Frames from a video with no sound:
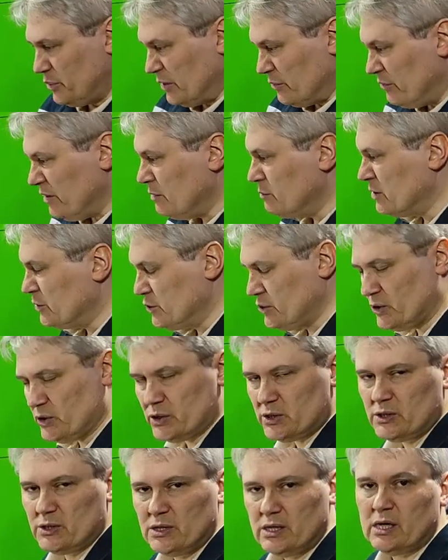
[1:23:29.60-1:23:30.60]

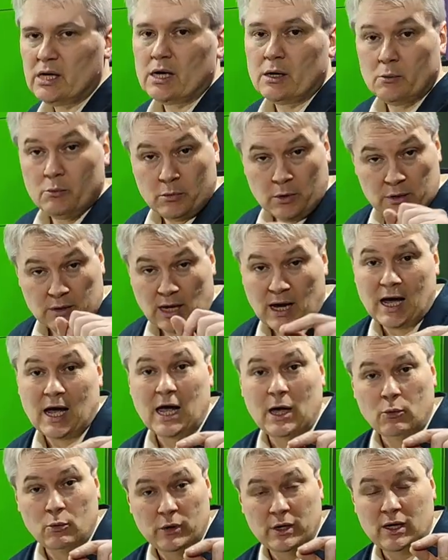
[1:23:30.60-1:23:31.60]
perimeter there. But
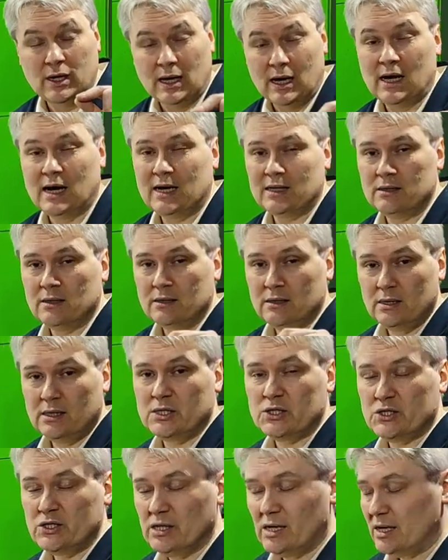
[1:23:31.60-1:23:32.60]
I will add
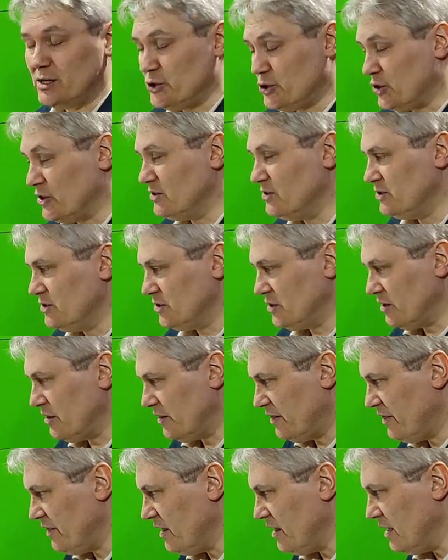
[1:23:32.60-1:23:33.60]
this dangerous
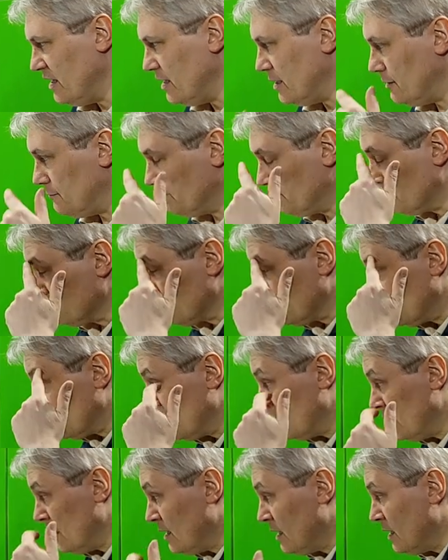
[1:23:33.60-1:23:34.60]
thing.
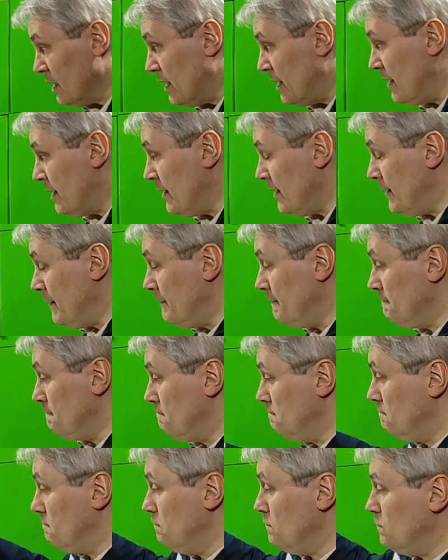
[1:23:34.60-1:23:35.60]
Um,
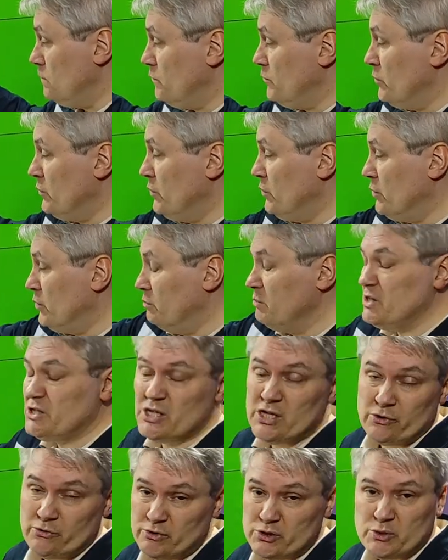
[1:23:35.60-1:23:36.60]
the
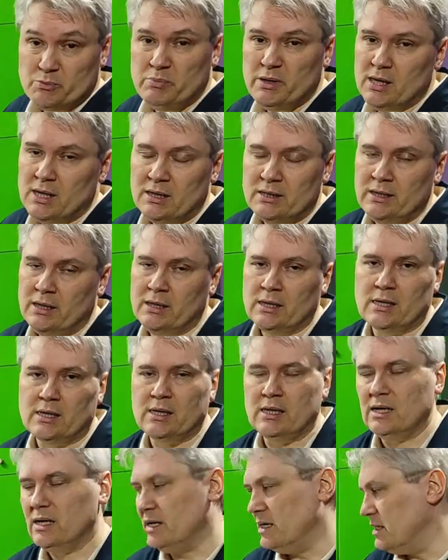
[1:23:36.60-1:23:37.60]
mysterious building,
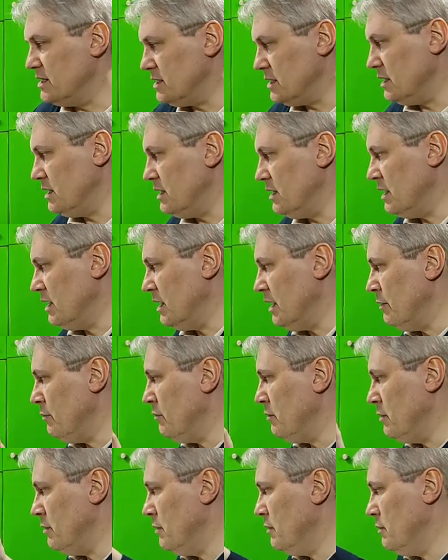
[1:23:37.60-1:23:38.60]
guys,
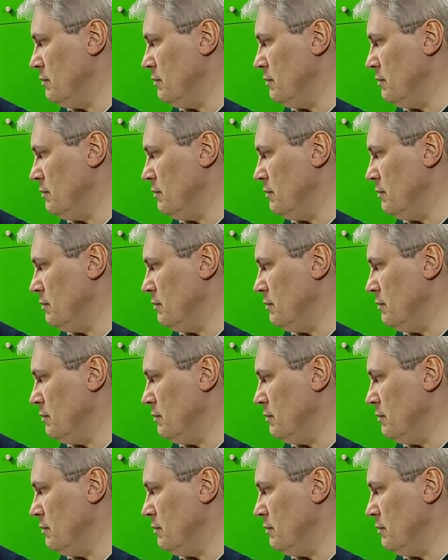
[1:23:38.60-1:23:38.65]
I'm